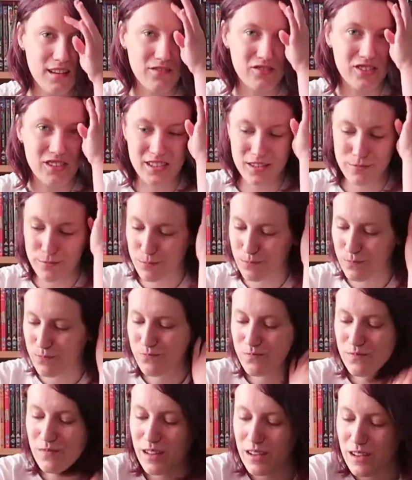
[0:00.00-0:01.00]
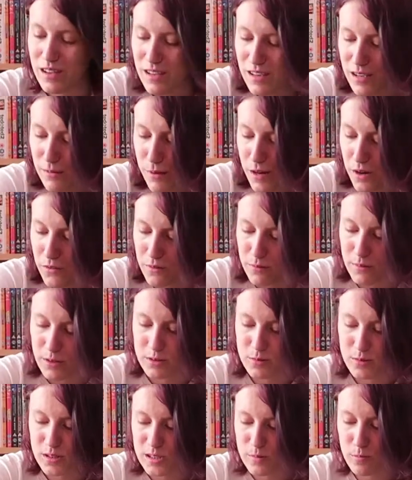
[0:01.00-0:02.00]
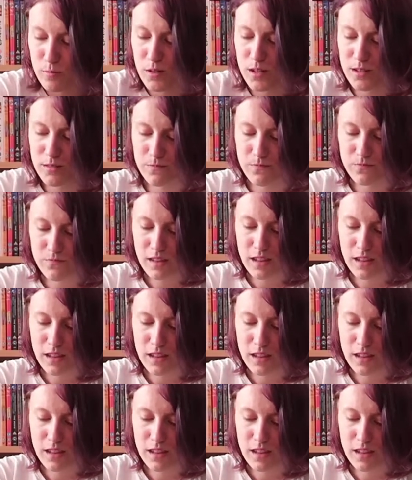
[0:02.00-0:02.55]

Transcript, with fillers: that I've seen them. Apart from the most recent one.